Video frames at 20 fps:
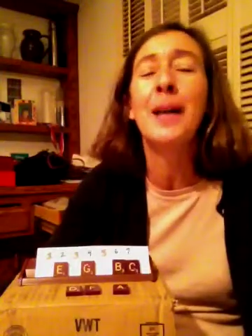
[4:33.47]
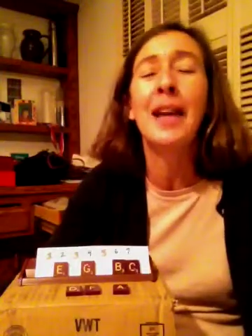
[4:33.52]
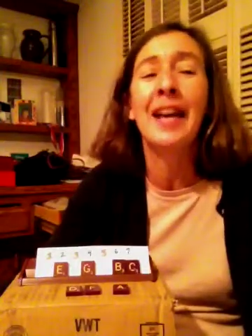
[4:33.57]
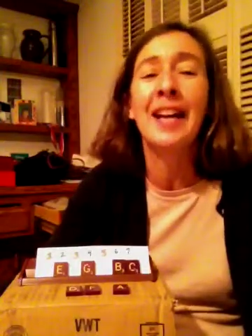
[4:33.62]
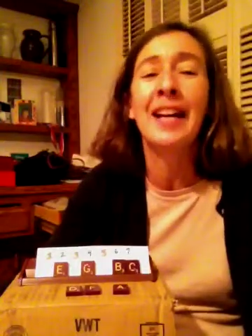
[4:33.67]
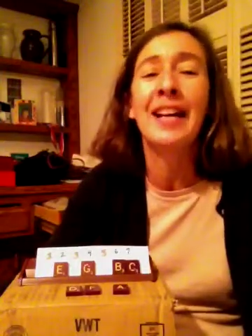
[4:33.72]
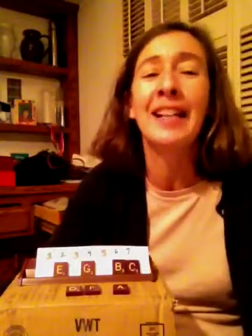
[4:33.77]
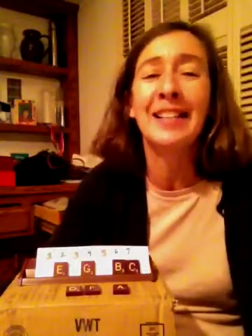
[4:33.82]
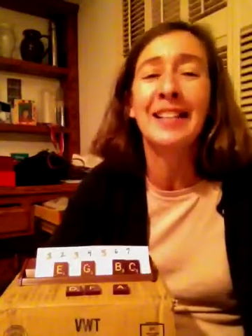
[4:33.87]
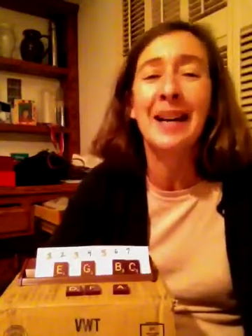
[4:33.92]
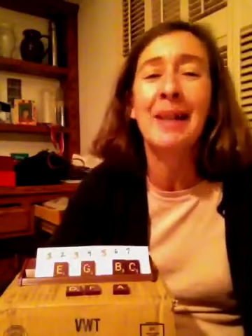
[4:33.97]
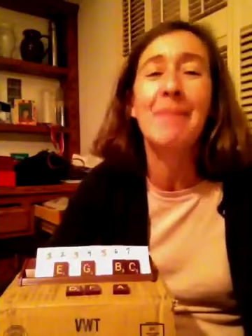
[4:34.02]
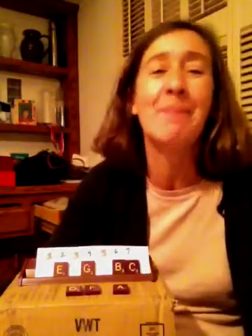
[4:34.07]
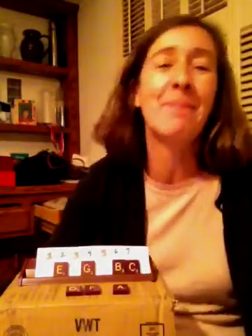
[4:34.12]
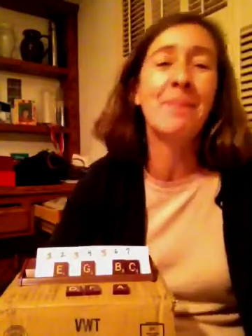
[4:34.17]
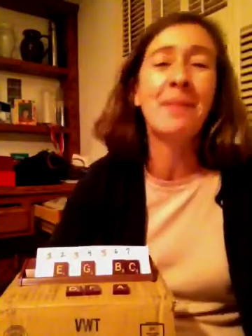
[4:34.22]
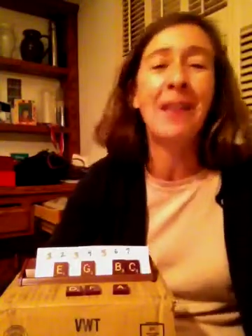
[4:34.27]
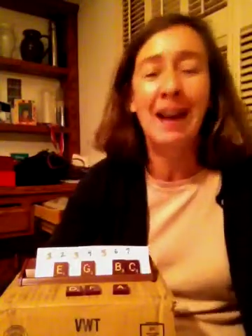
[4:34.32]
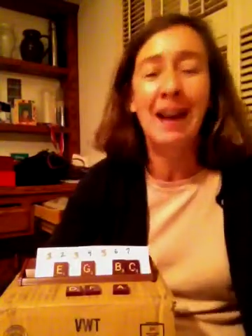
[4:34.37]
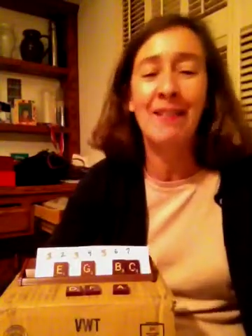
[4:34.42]
and
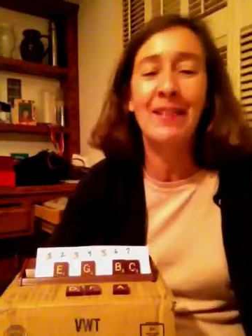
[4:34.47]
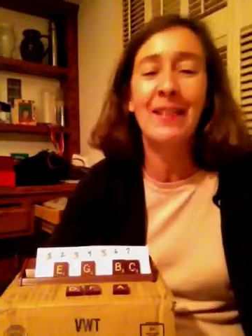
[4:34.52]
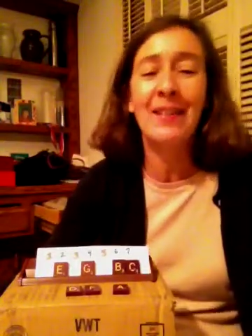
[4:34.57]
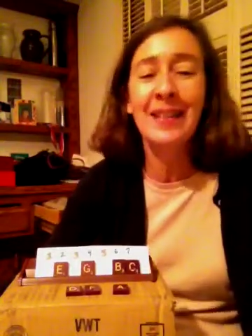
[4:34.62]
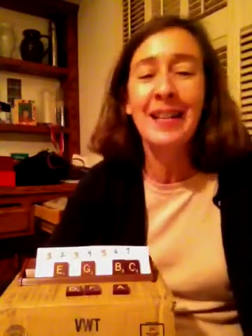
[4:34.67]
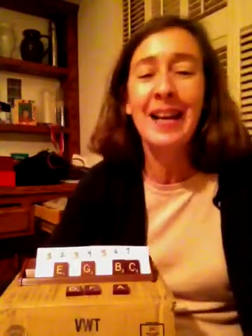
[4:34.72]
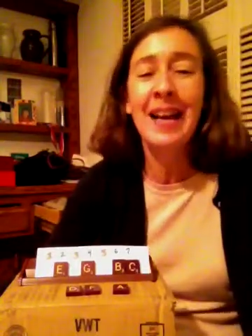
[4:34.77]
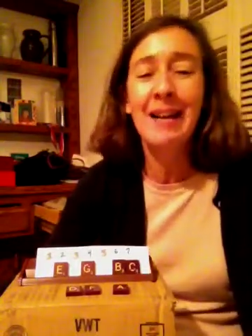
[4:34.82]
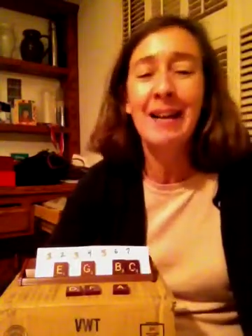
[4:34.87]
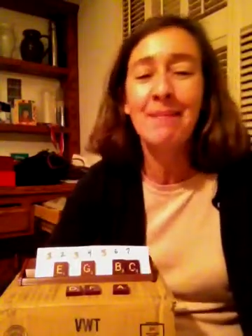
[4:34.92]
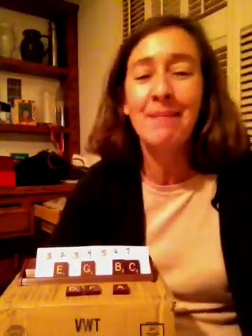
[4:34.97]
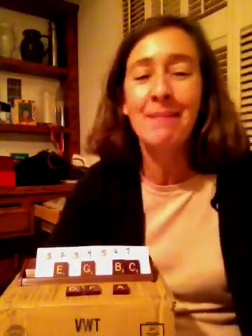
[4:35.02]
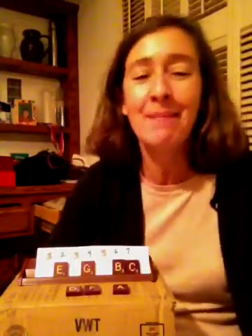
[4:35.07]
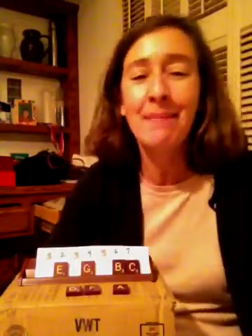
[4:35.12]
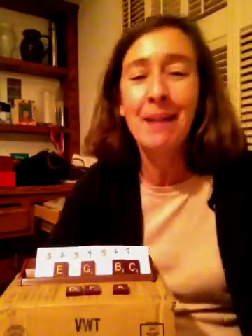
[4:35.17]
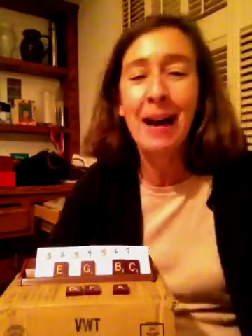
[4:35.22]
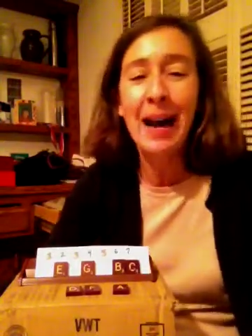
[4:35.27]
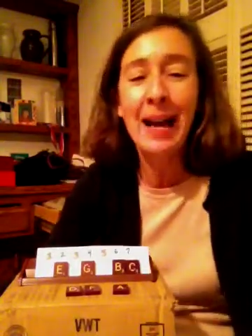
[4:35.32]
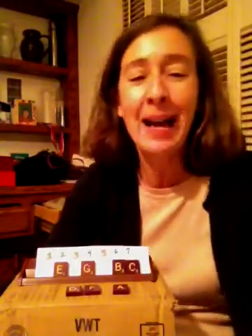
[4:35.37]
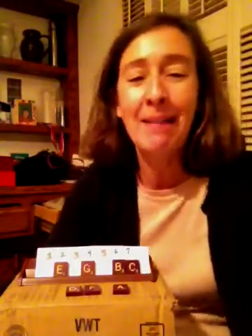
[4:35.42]
have a good night.
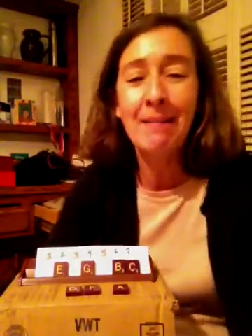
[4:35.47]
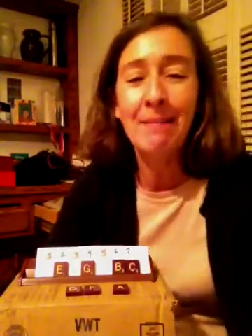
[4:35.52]
Bye.